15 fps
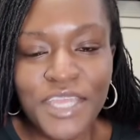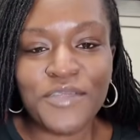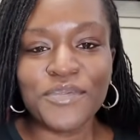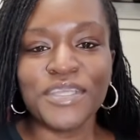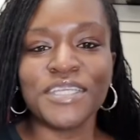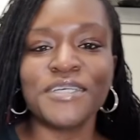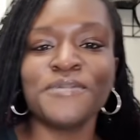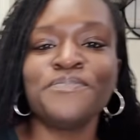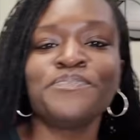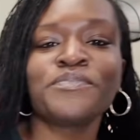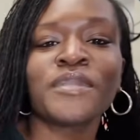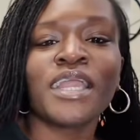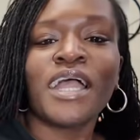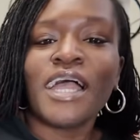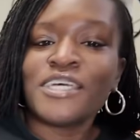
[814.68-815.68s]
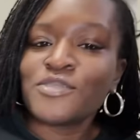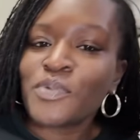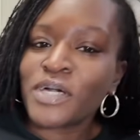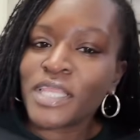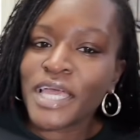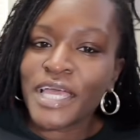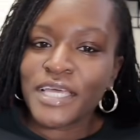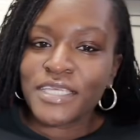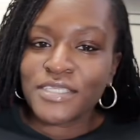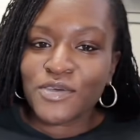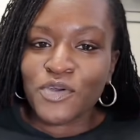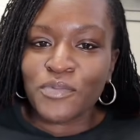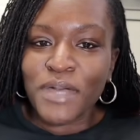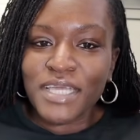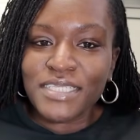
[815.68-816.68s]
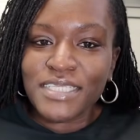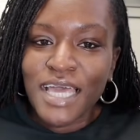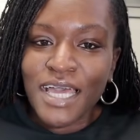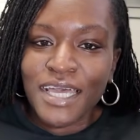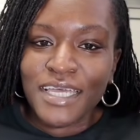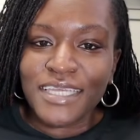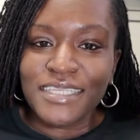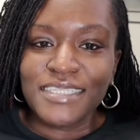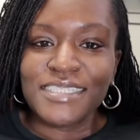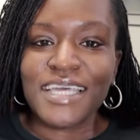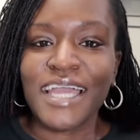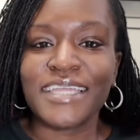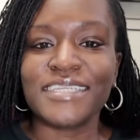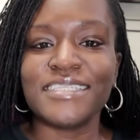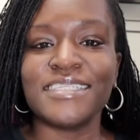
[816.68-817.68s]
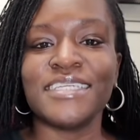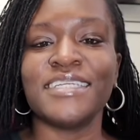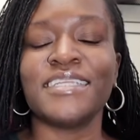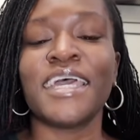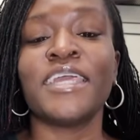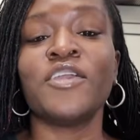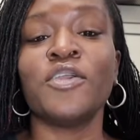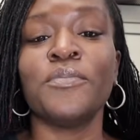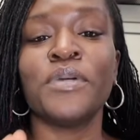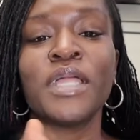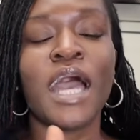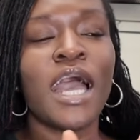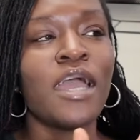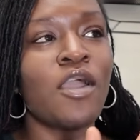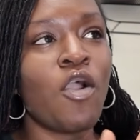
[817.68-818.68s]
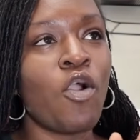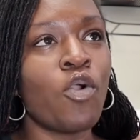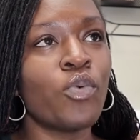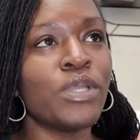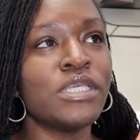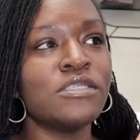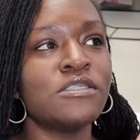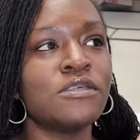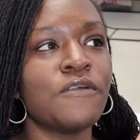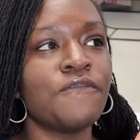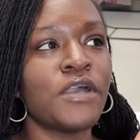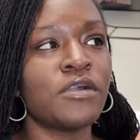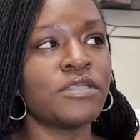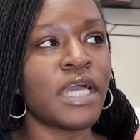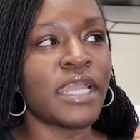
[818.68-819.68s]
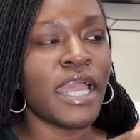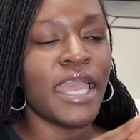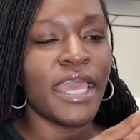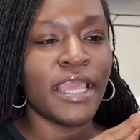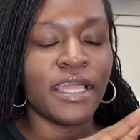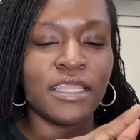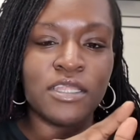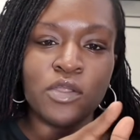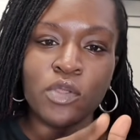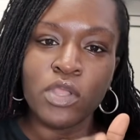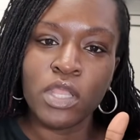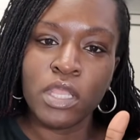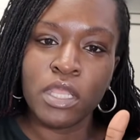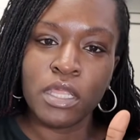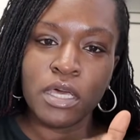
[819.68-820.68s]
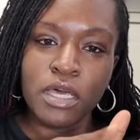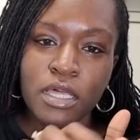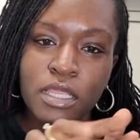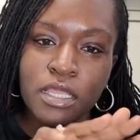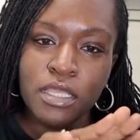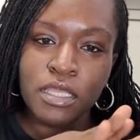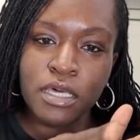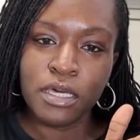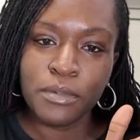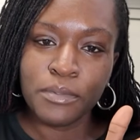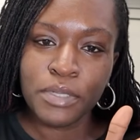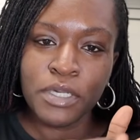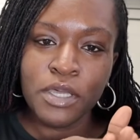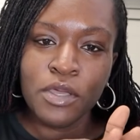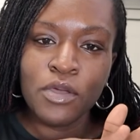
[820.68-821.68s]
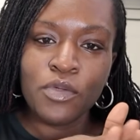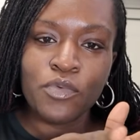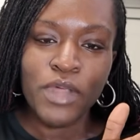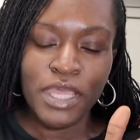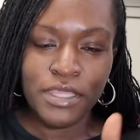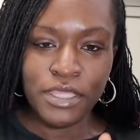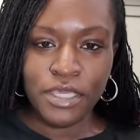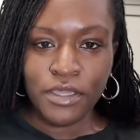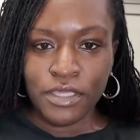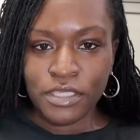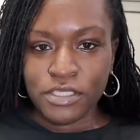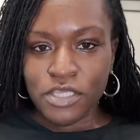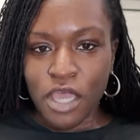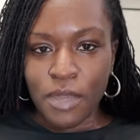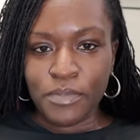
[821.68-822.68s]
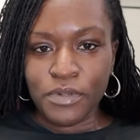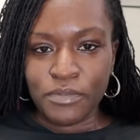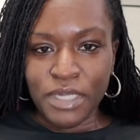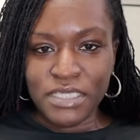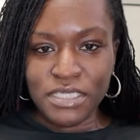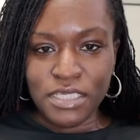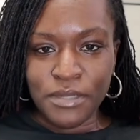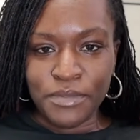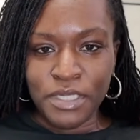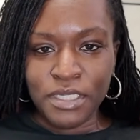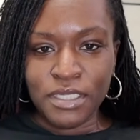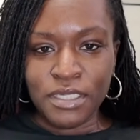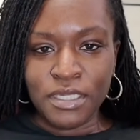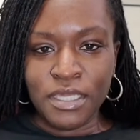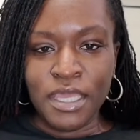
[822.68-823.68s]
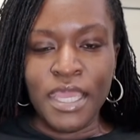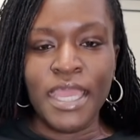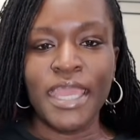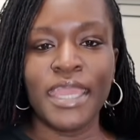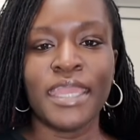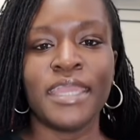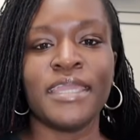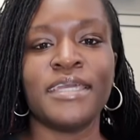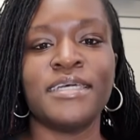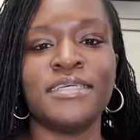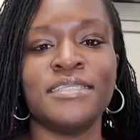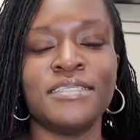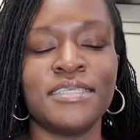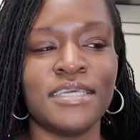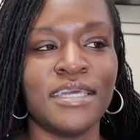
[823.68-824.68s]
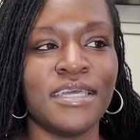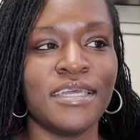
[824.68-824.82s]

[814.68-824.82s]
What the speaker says: area, as well as on my sides. I can see in that area, but I always felt like I had a little lump right there at the top of my stomach, and